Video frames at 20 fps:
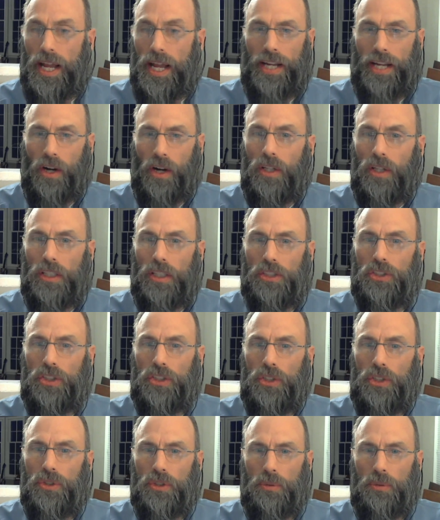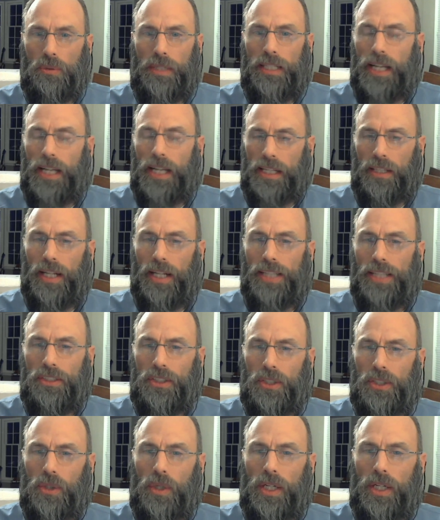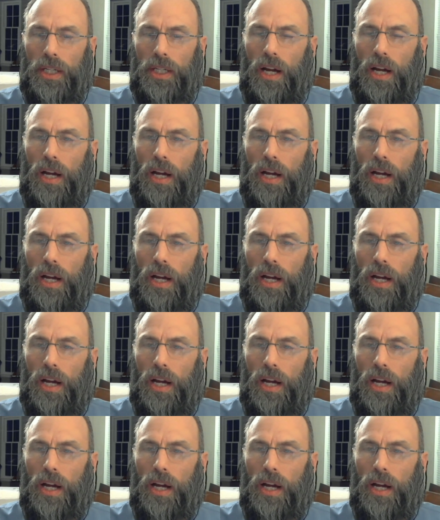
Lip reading: And all the students, when they got into the class, they're going,